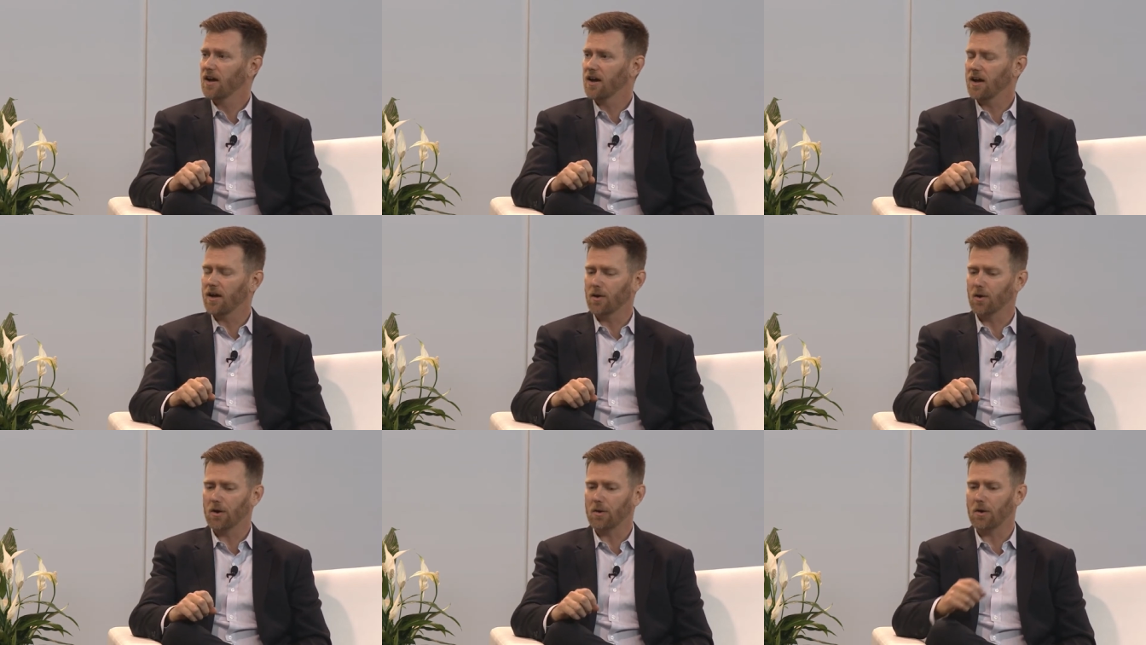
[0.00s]

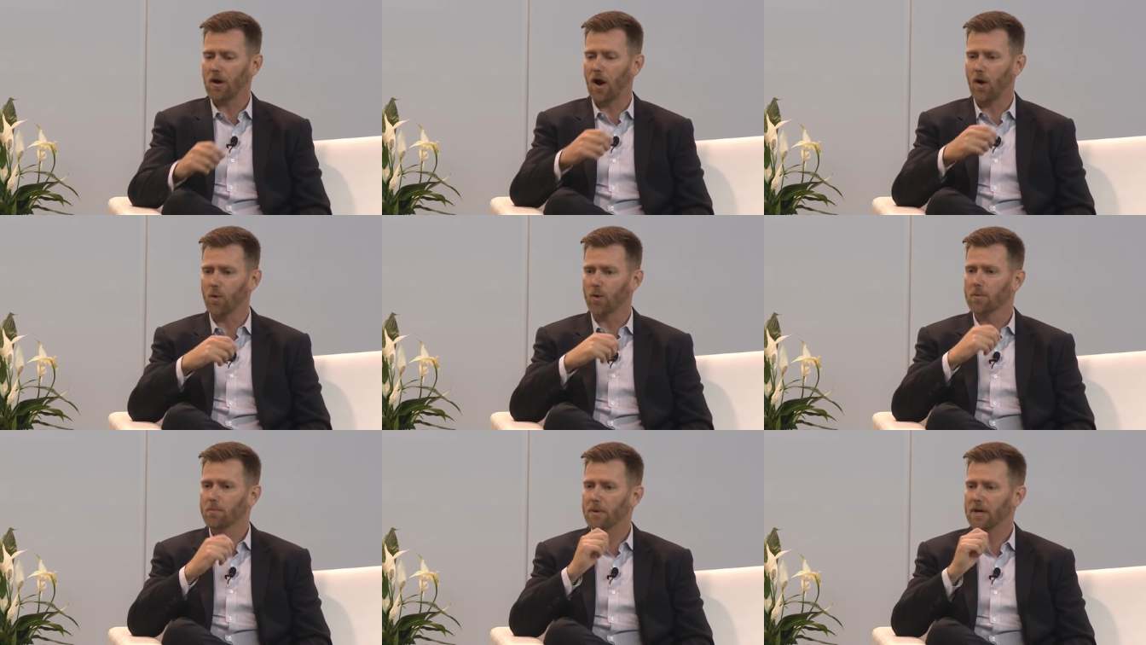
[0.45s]
uh,
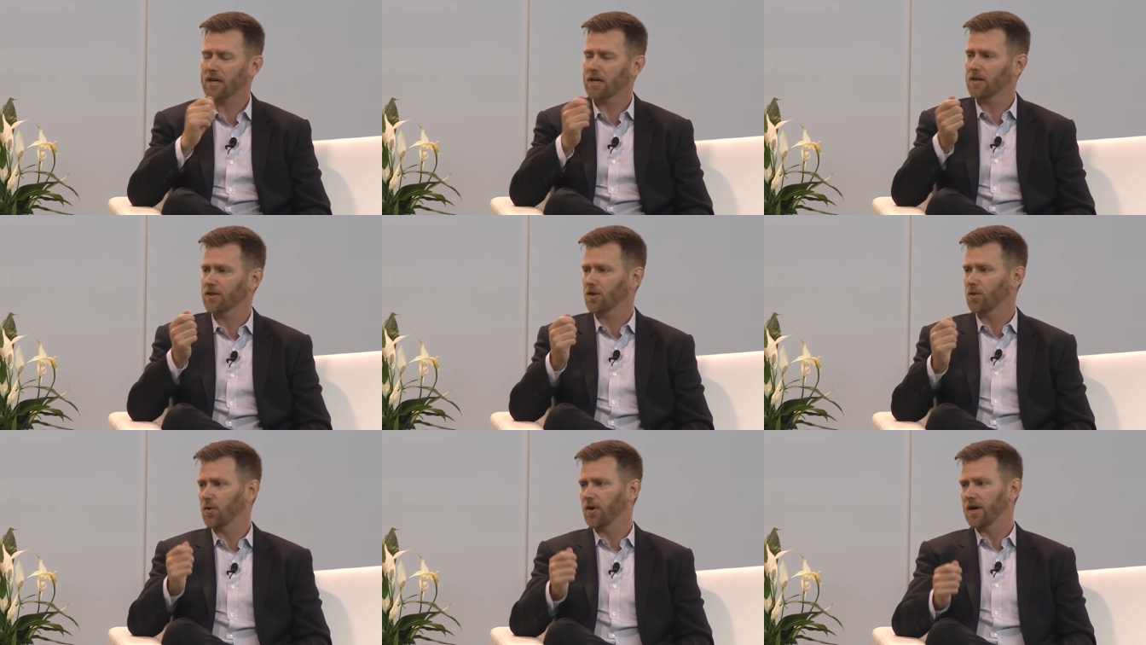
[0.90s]
are we
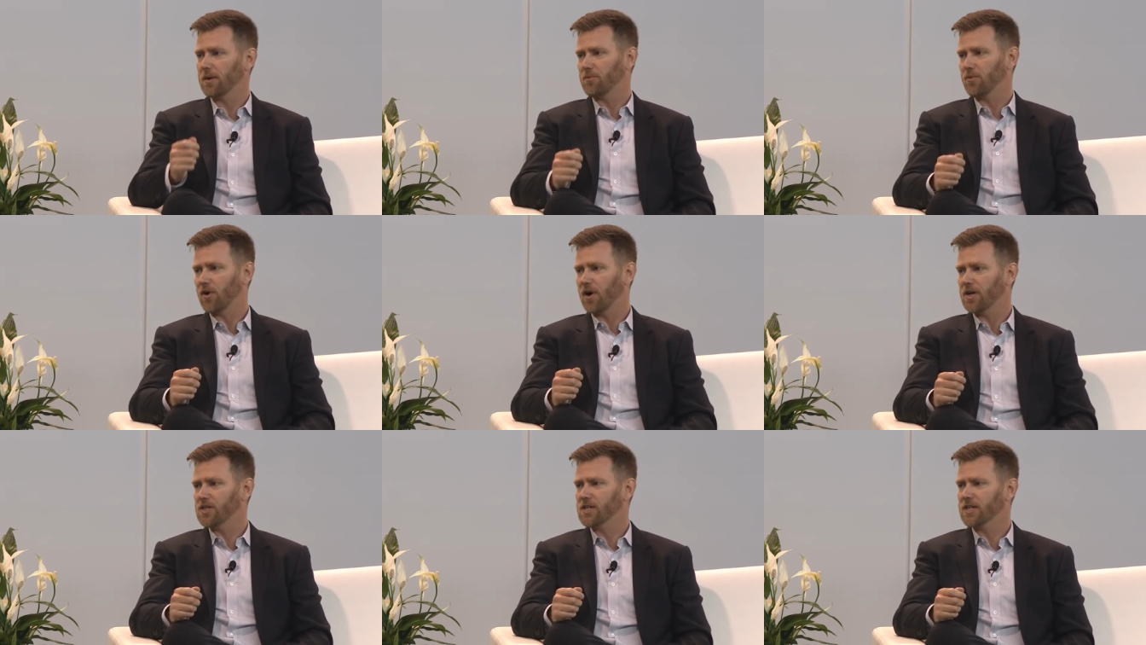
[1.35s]
picking the right
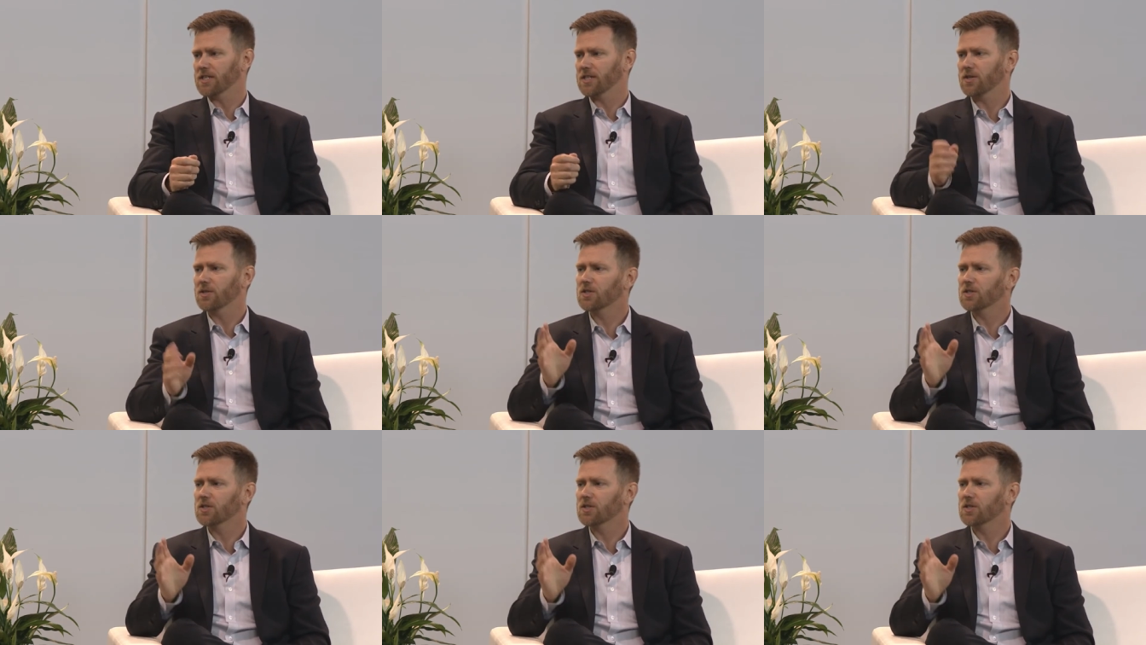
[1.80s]
projects?